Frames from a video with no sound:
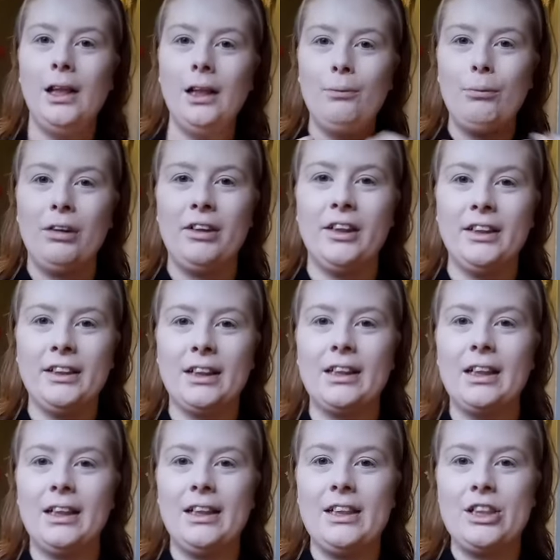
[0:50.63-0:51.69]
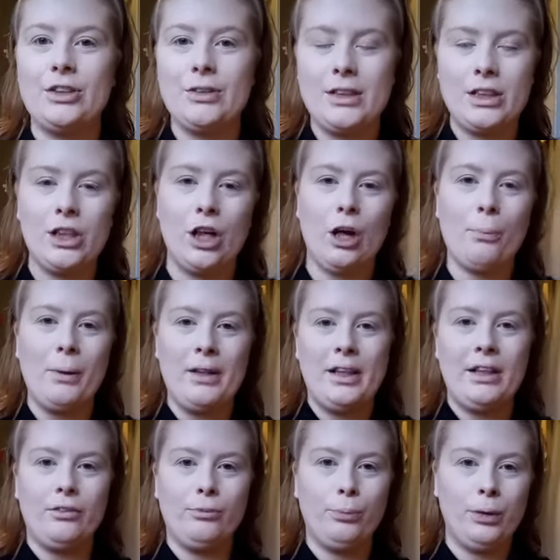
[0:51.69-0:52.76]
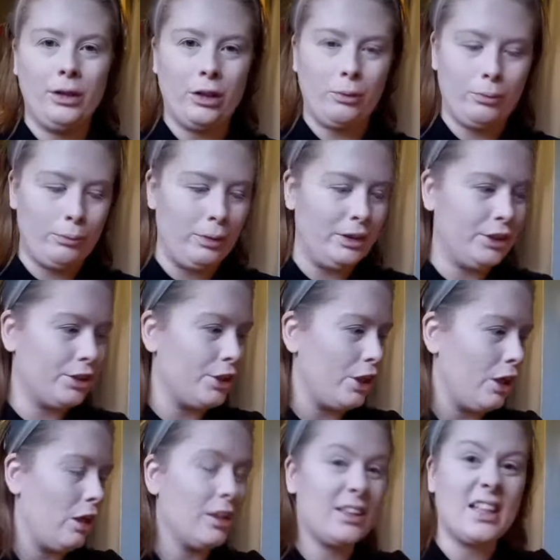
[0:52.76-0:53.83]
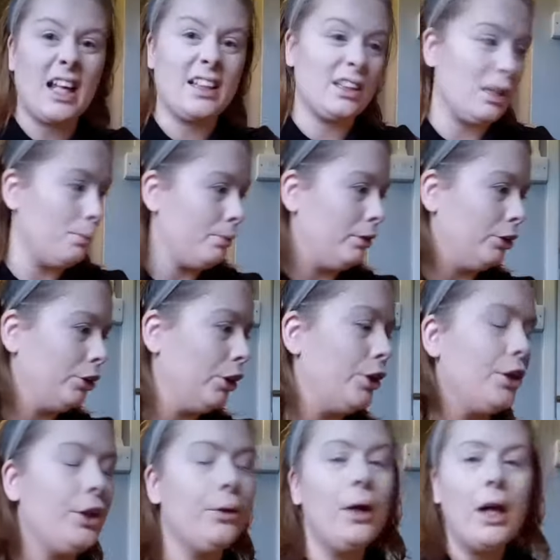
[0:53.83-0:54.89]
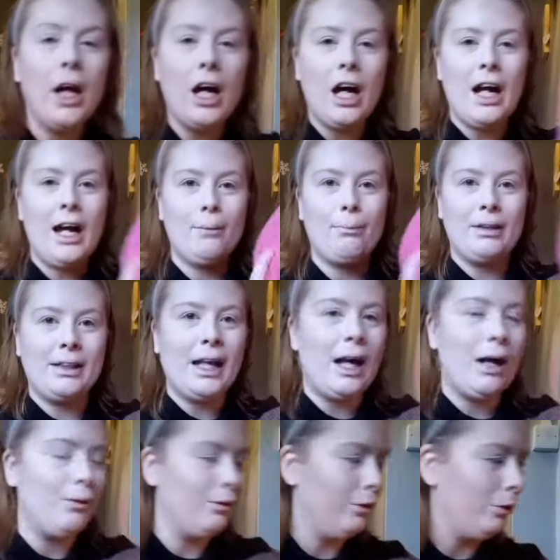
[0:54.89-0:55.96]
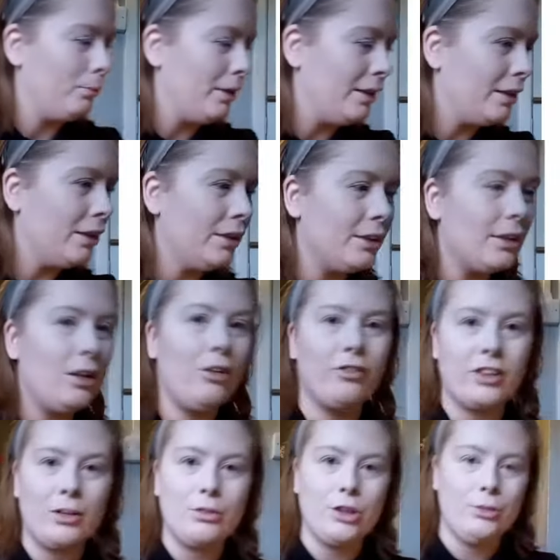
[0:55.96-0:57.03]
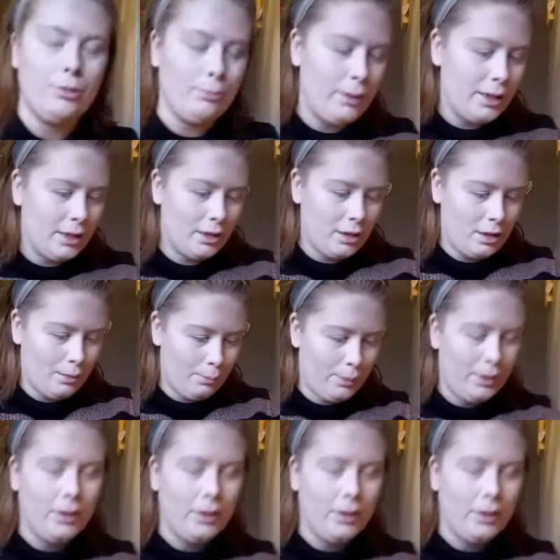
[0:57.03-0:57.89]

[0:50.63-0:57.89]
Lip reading: My nice glittery top, and then I've put it on with my skirt. I'll stand up and I'll show you. I have my towel on me because obviously I'm doing my makeup.